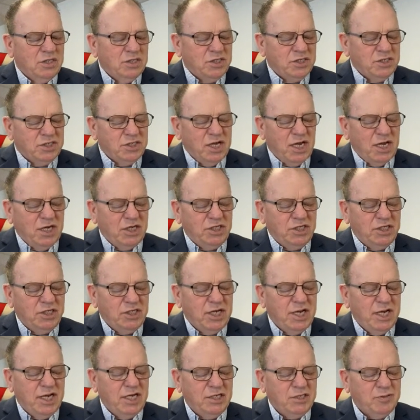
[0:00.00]

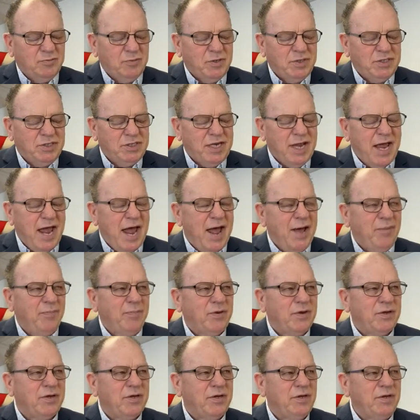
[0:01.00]
Such things must
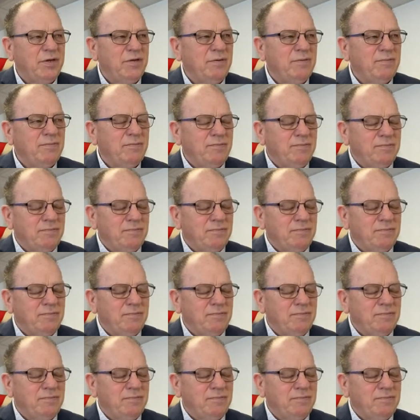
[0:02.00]
happen,